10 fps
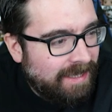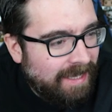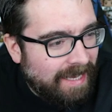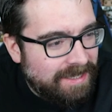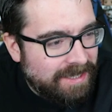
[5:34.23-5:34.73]

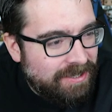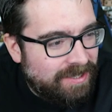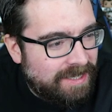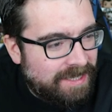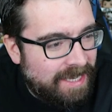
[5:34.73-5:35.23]
That's
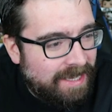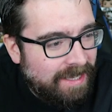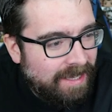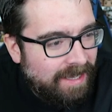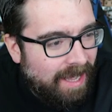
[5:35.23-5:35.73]
interesting.
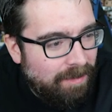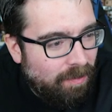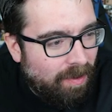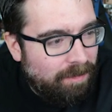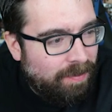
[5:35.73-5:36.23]
At
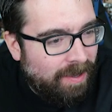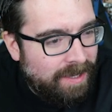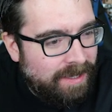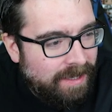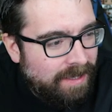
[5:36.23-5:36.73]
what
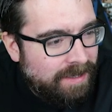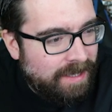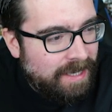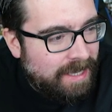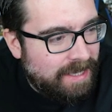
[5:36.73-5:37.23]
point
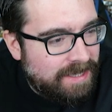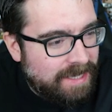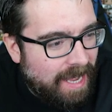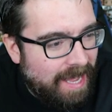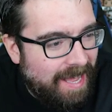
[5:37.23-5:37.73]
did he get
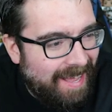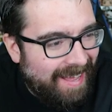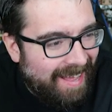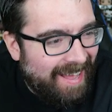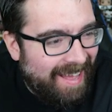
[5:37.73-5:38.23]
sacked?
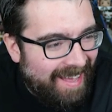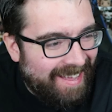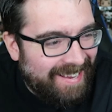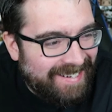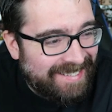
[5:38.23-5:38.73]

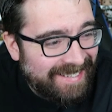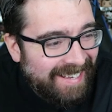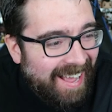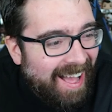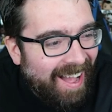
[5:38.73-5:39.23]

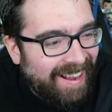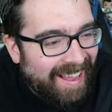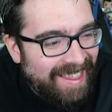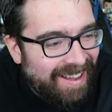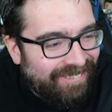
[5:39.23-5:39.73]

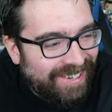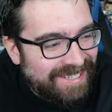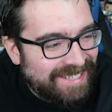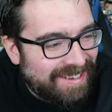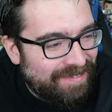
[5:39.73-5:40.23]
Okay, that
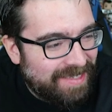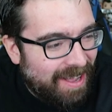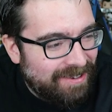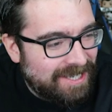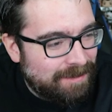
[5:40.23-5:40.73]
wasn't something
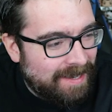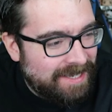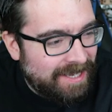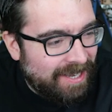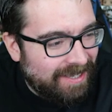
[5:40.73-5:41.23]
that I was
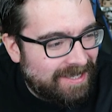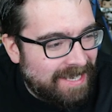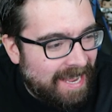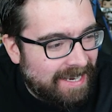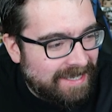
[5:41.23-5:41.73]
expecting. Got
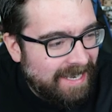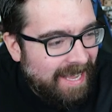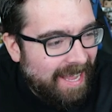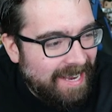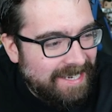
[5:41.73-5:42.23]
sacked
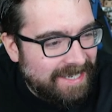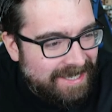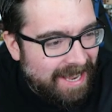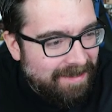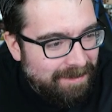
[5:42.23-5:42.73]
in
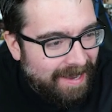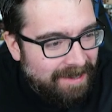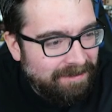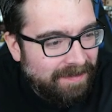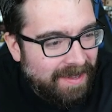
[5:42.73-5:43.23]

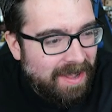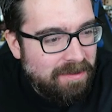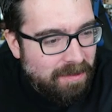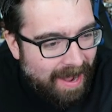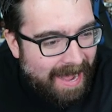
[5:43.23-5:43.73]
December.
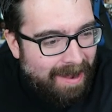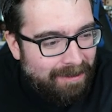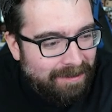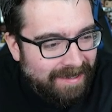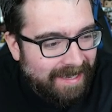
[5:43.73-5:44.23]

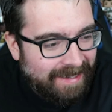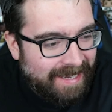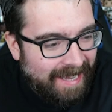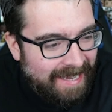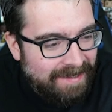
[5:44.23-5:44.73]
Wow.
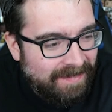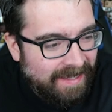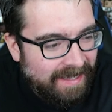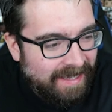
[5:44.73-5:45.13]
Okay.